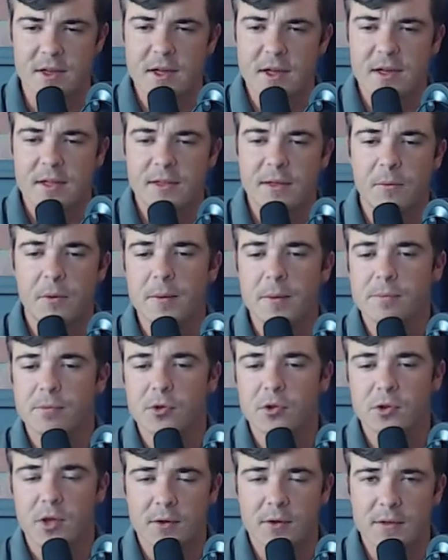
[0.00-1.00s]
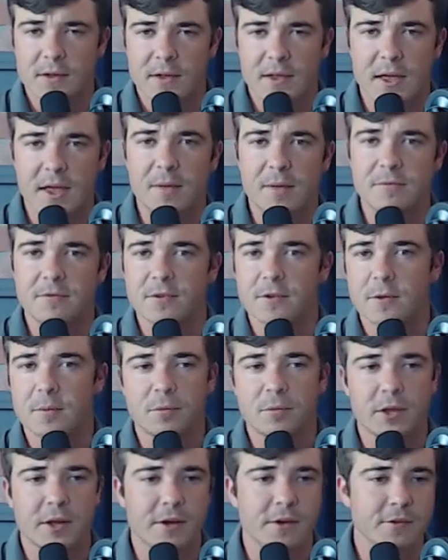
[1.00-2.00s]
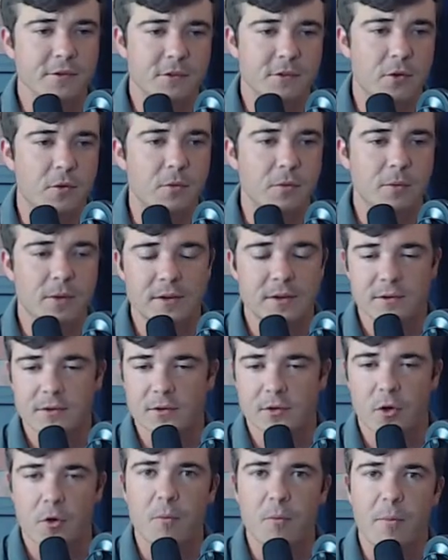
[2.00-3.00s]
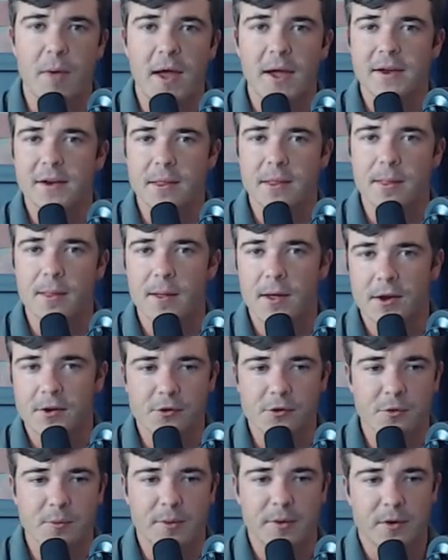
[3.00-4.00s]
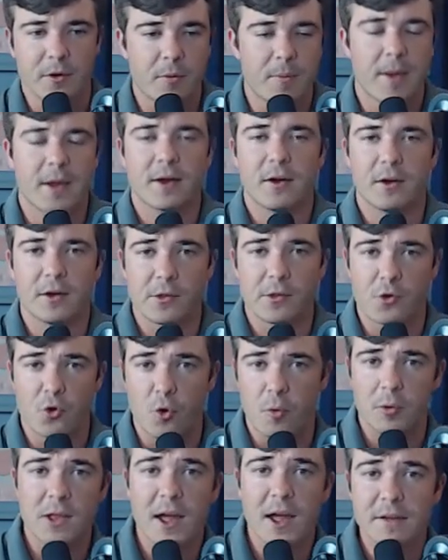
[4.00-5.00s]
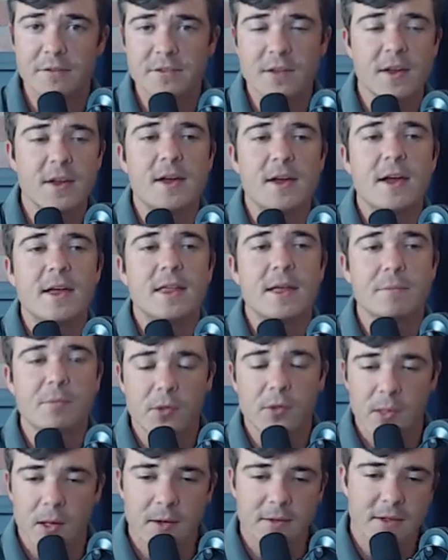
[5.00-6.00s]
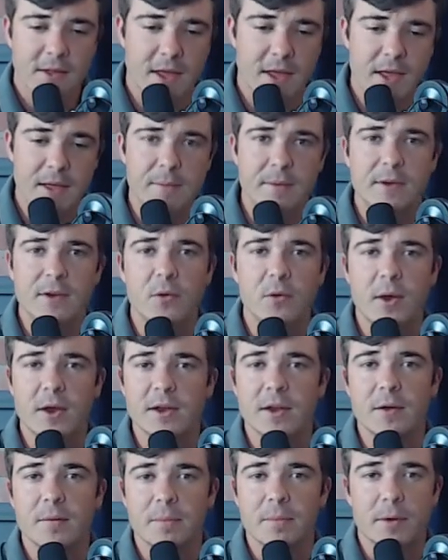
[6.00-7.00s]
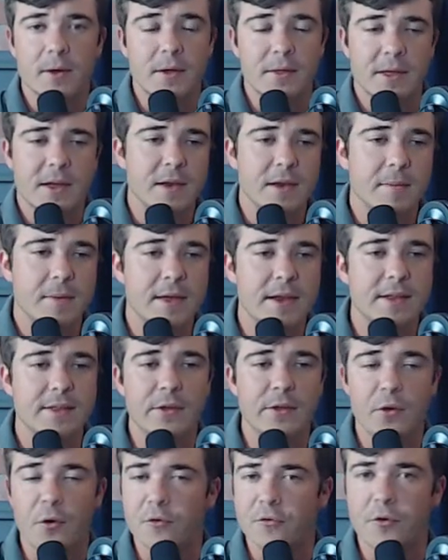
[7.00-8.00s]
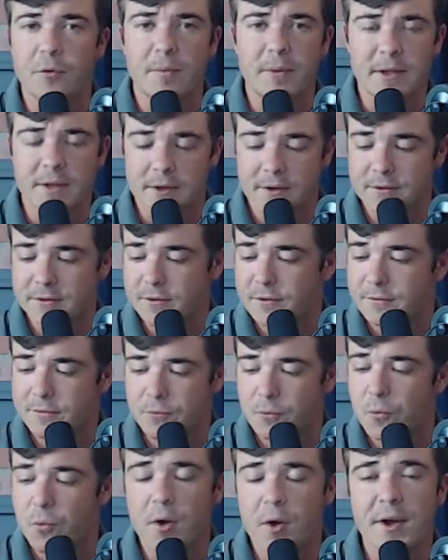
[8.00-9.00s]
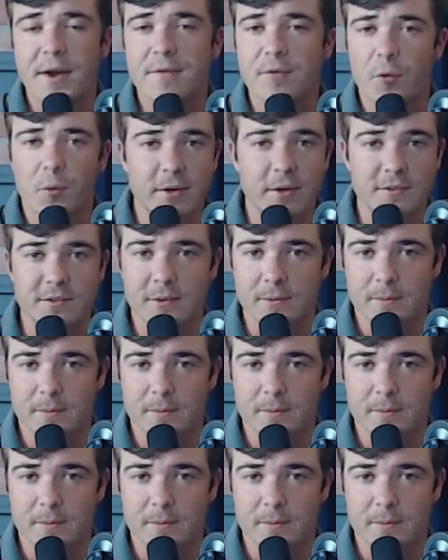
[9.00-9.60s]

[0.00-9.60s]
they want to prolong the game so the players don't get to go back into the locker room and go back onto their normal lives. They prolong the game and they end up hitting the over because of whatever reason.